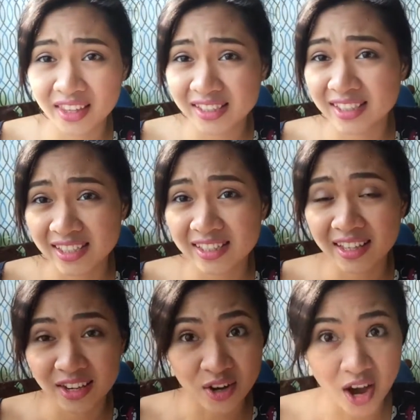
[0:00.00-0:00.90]
This is
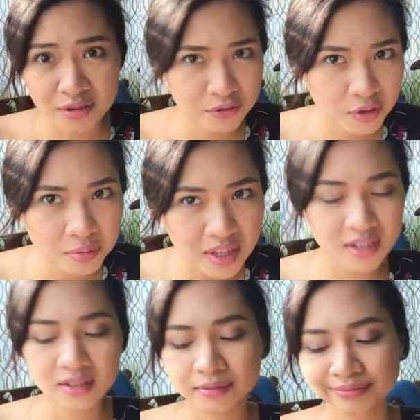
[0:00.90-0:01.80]
again not for
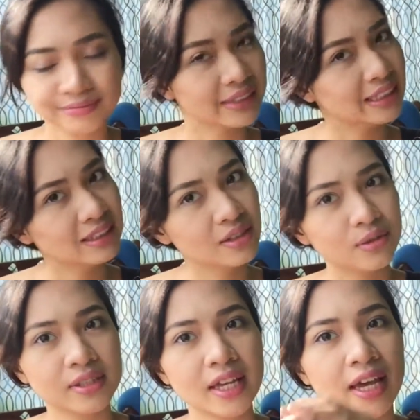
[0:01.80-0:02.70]
me.
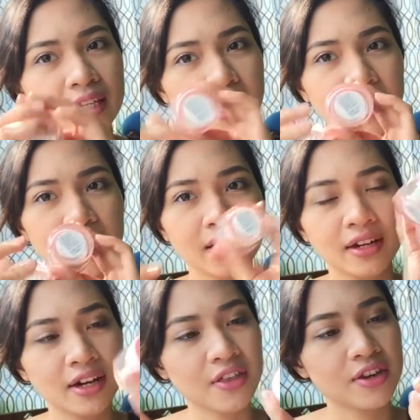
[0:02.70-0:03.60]
So sad. And
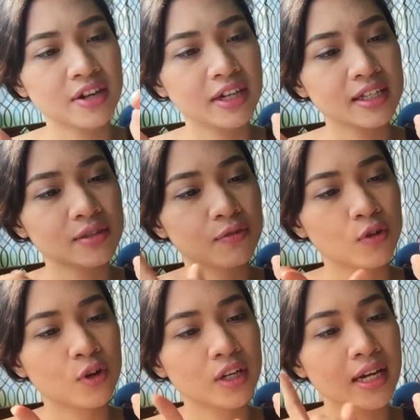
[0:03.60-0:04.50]
another is
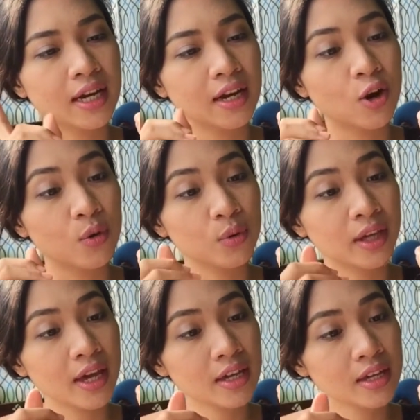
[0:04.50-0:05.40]
for,
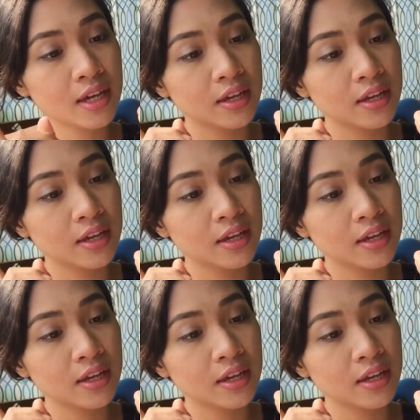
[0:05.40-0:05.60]
okay.